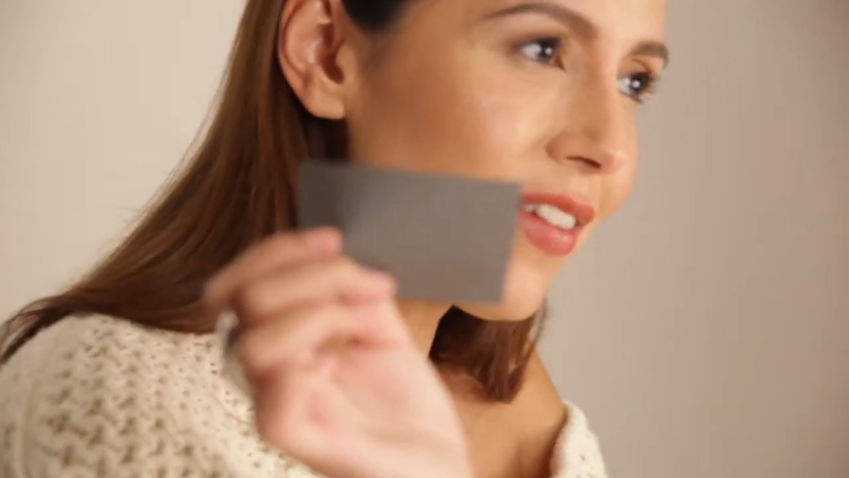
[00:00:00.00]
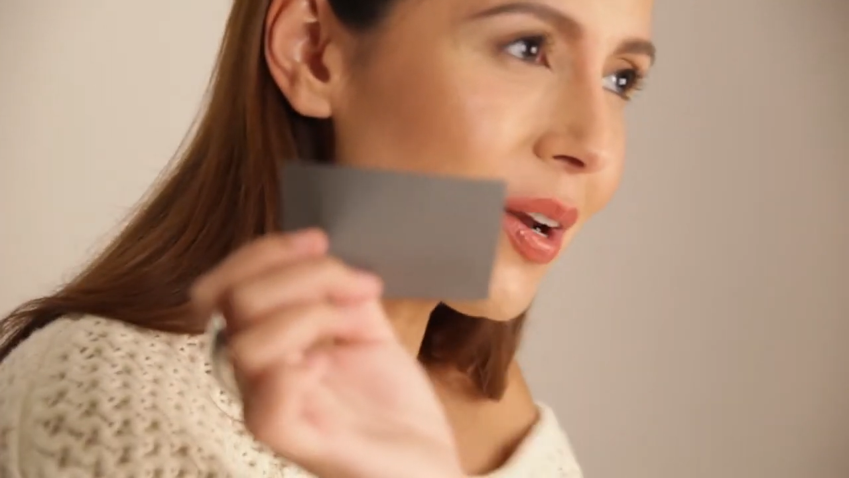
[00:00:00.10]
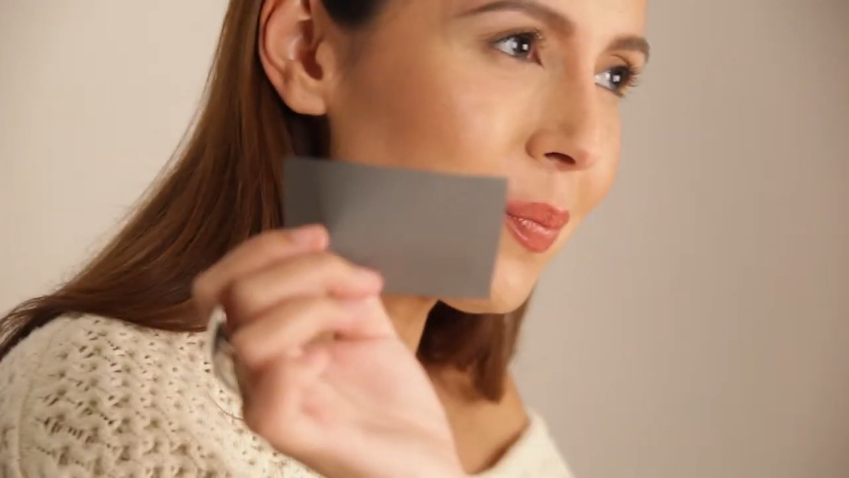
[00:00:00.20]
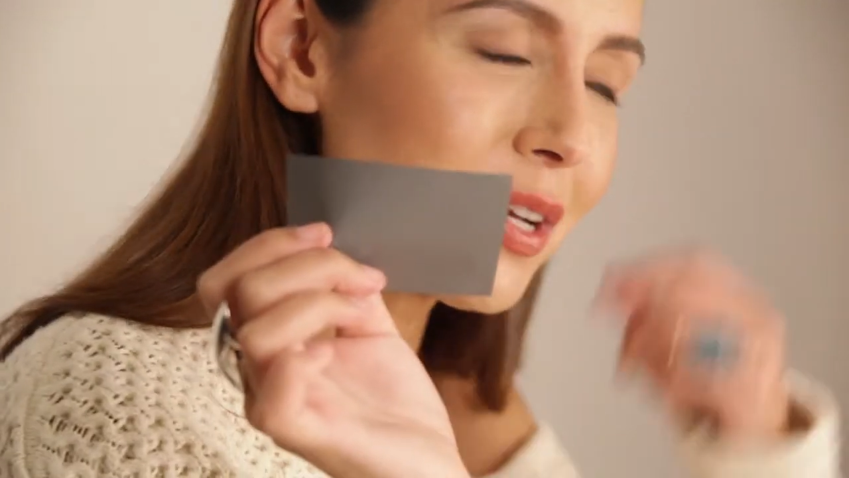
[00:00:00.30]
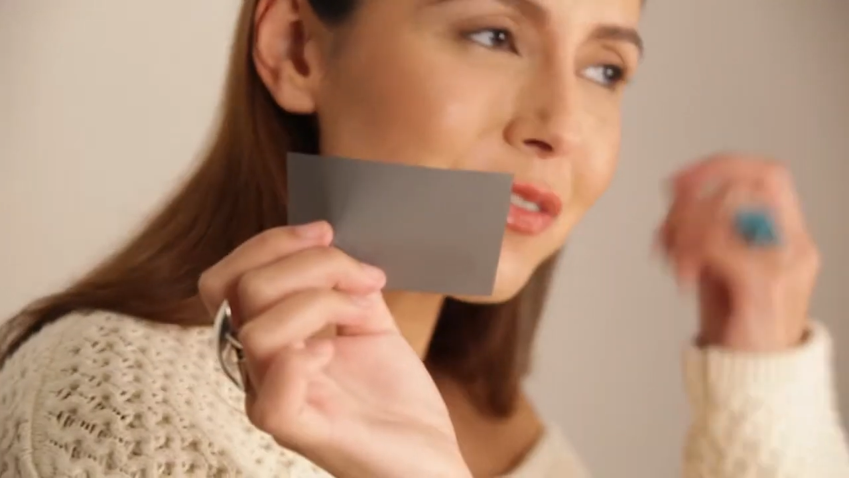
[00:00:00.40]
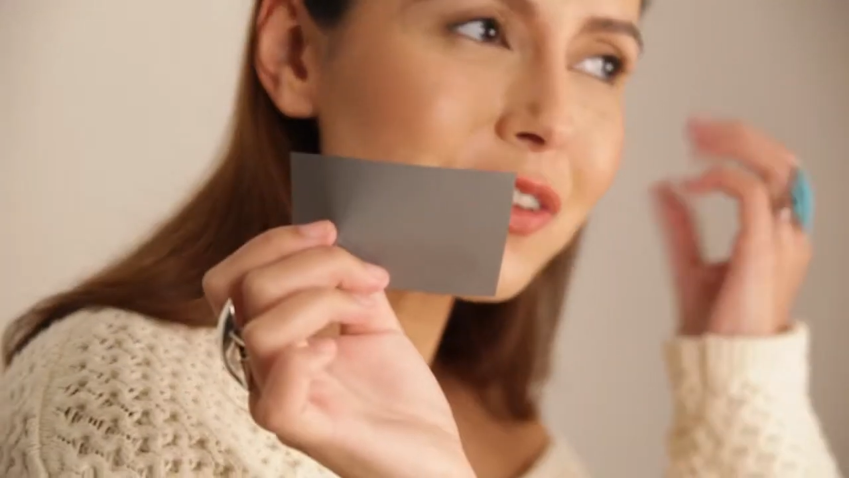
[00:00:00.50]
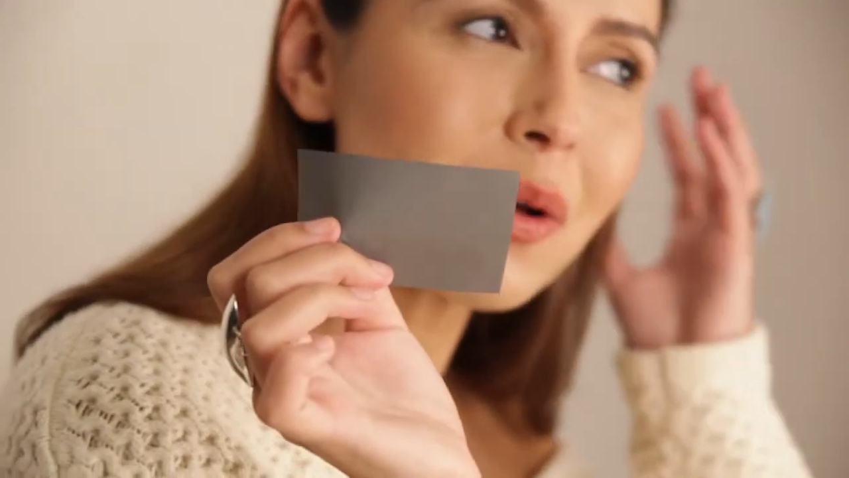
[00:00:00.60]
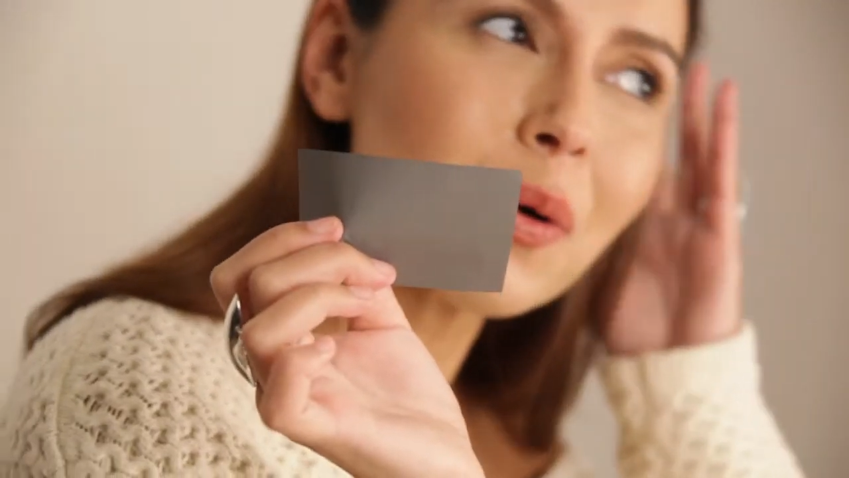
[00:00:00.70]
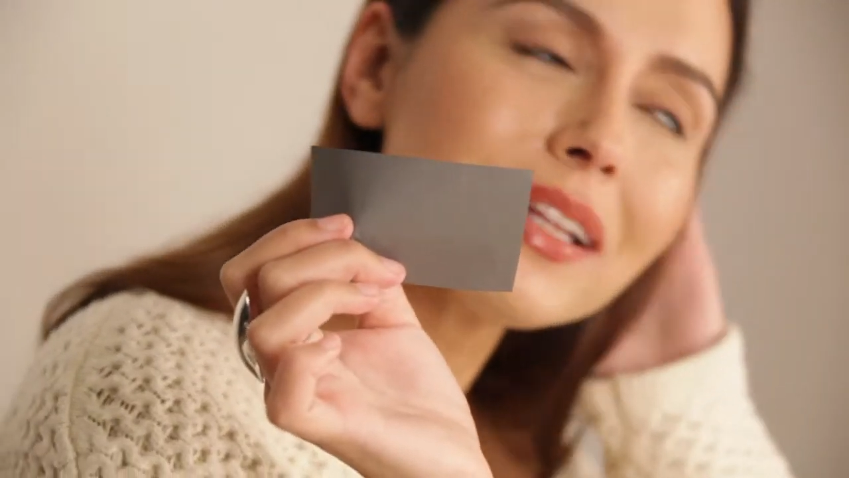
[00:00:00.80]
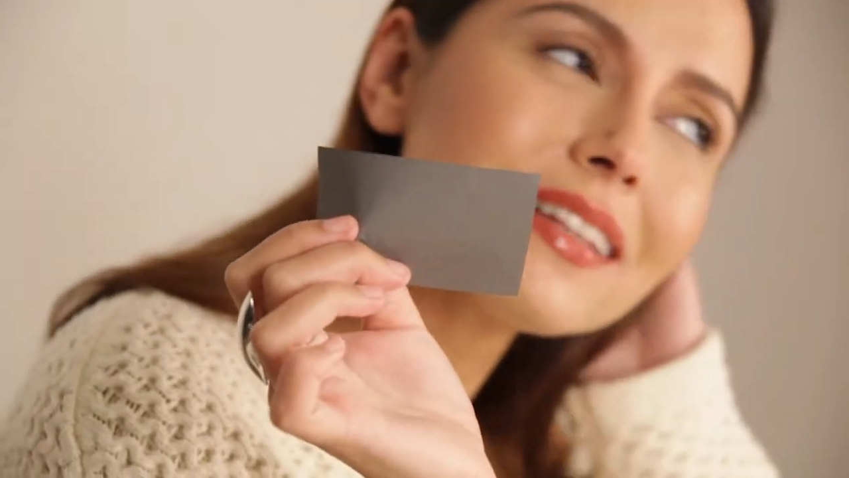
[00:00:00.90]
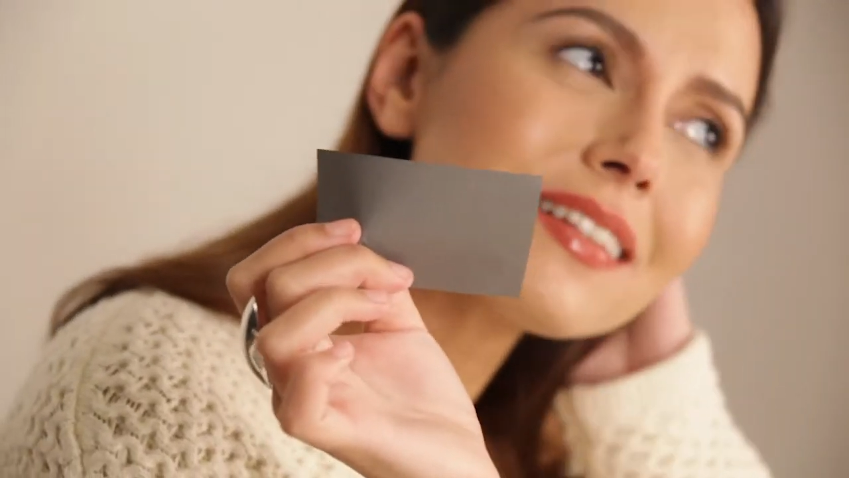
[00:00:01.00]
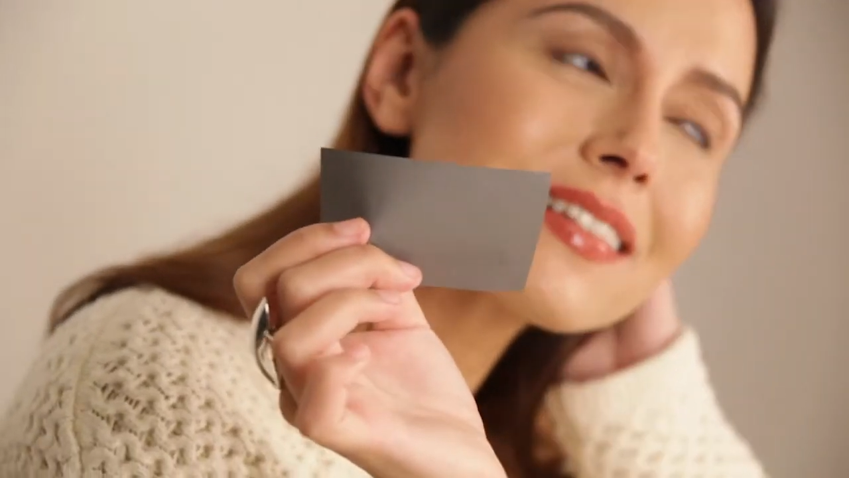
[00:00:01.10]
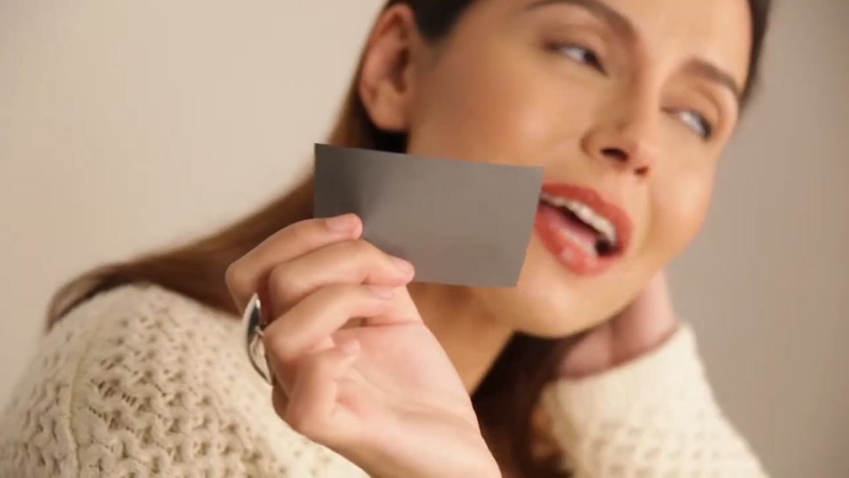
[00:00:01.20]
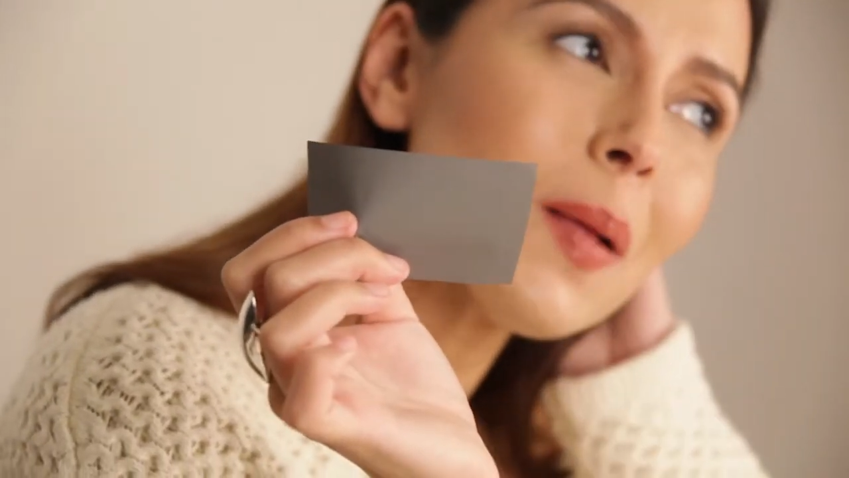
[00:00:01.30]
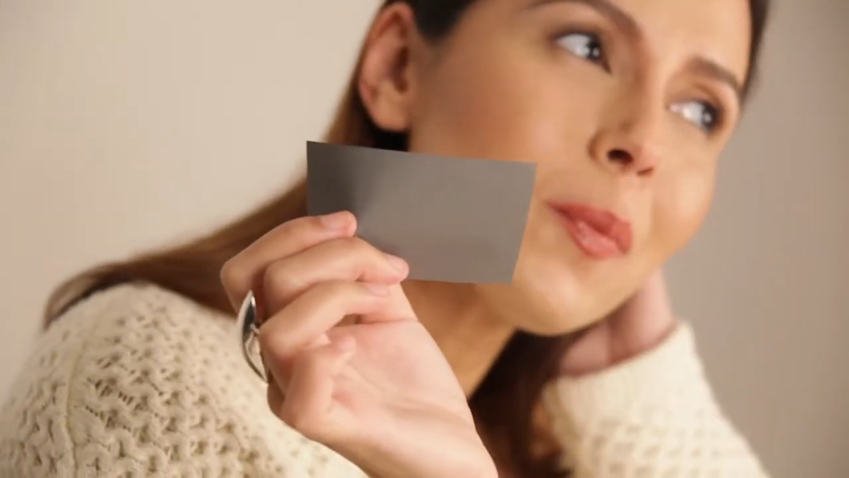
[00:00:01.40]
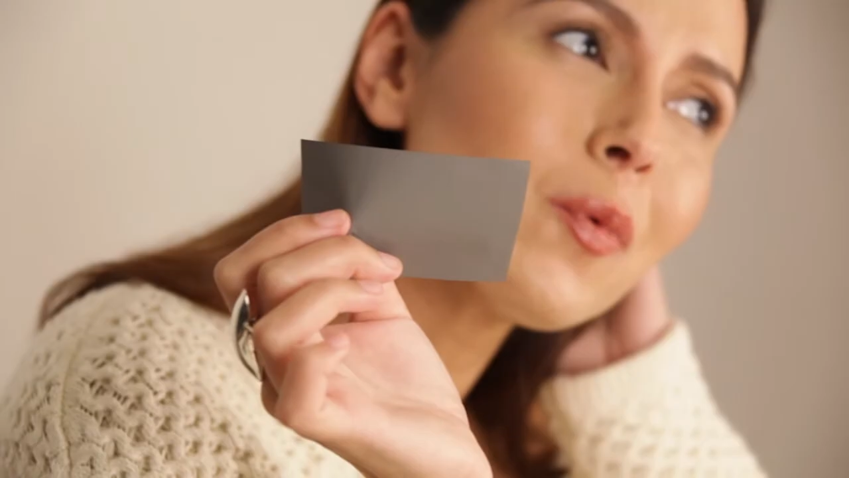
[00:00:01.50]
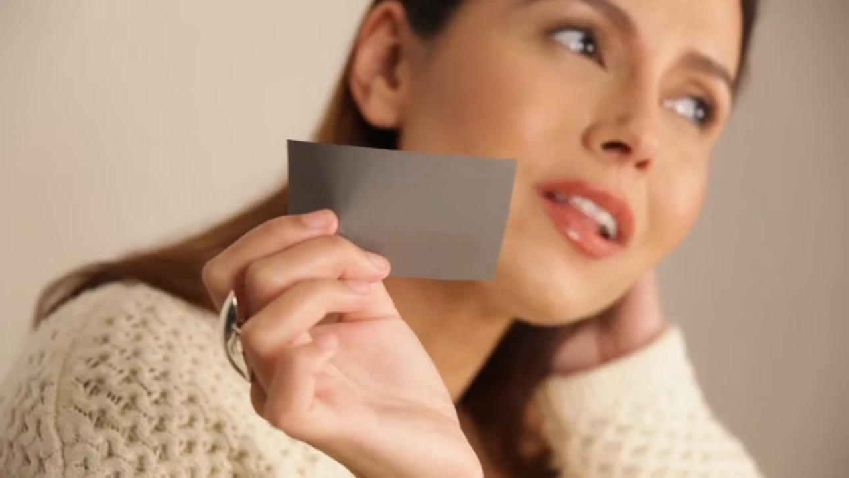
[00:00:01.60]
got a bit of an oily scalp. Well,